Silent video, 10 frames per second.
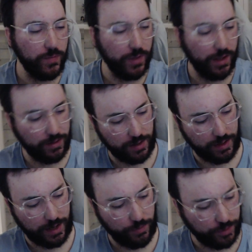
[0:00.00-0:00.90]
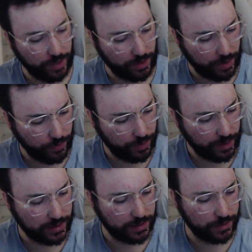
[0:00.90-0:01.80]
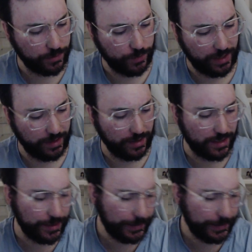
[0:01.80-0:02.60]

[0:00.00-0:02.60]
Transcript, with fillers: Oh god, how would I, how would I explain this?